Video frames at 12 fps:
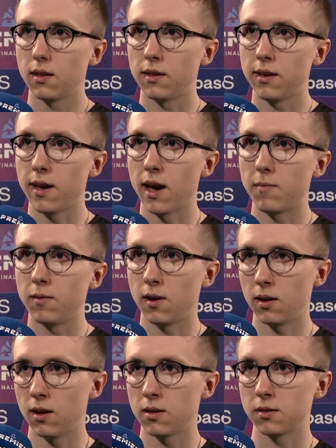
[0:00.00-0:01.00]
they have
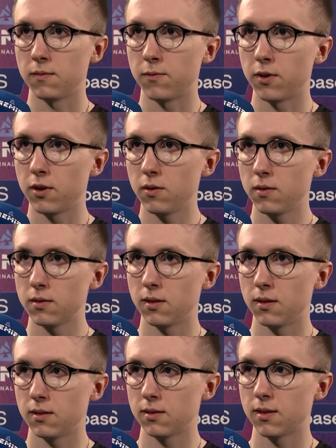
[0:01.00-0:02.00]
not lost Inferno
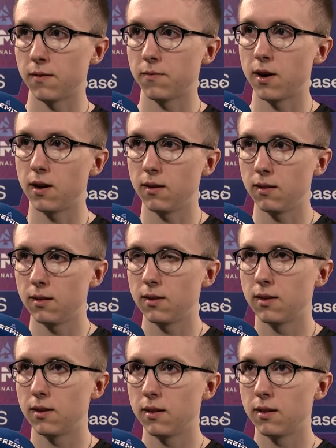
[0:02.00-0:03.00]
since that final
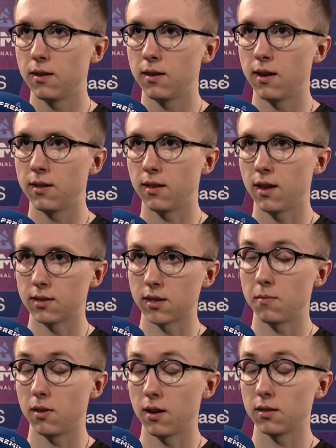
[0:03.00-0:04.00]
and the last
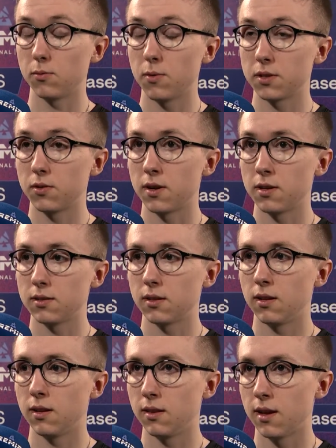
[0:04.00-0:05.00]
time they lost it was to us
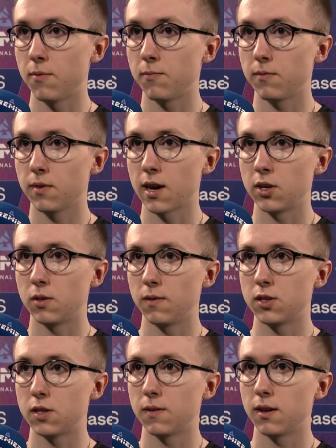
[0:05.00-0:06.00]
in, in that
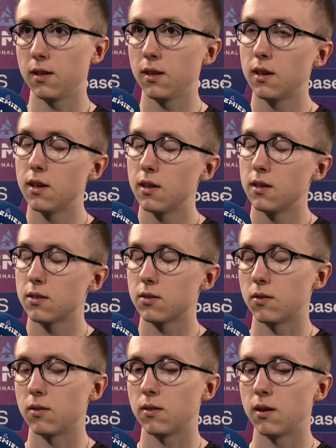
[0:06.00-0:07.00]
Katowice final.
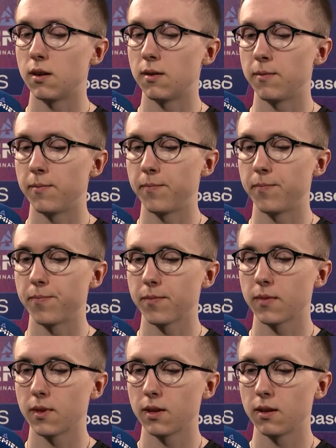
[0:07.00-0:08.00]
So um,
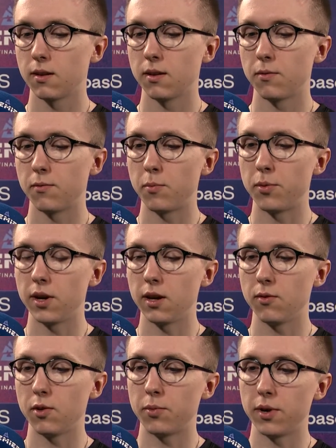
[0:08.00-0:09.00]
we're
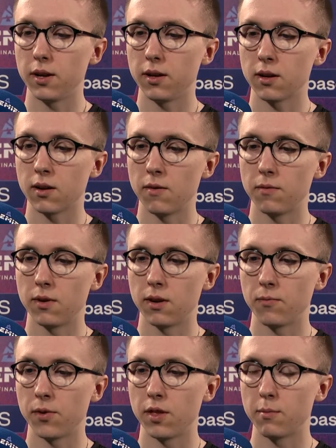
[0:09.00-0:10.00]
pretty we're pretty
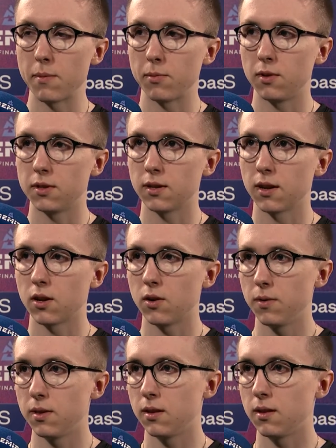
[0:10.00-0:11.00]
confident where the map pool is going to
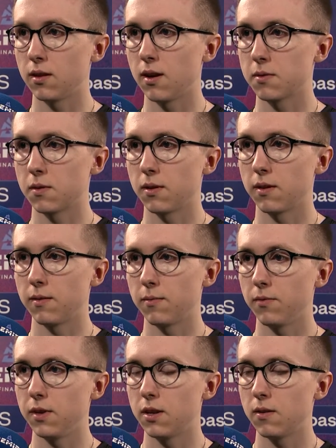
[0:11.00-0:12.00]
go in, in terms of the
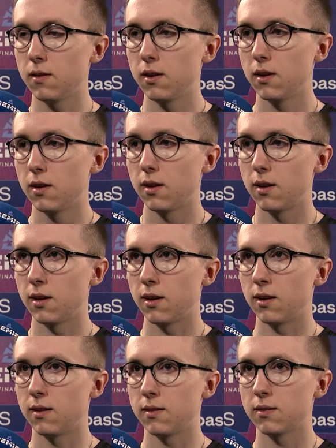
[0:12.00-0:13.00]
veto,
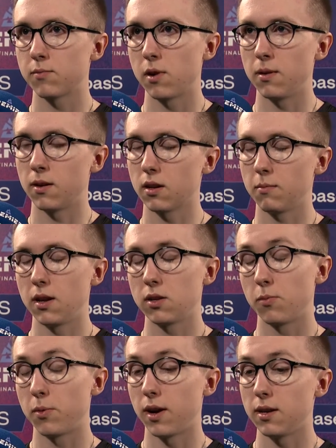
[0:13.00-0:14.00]
and there's probably not going to be any
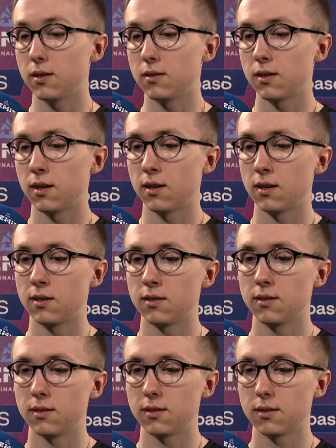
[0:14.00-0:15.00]
surprises.
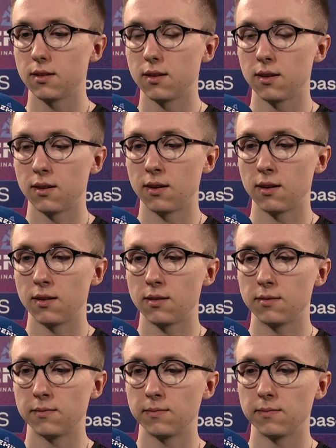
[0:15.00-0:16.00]
And
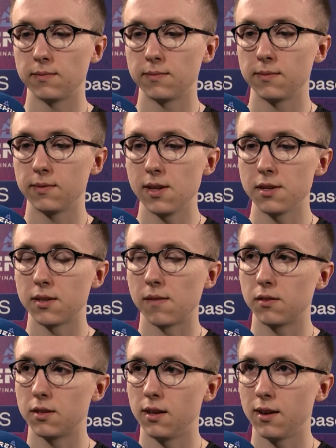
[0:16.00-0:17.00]
um, yeah, just
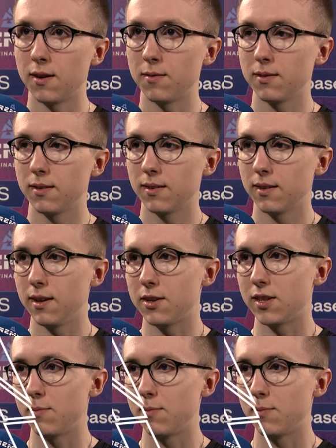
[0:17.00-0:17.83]
have to see how each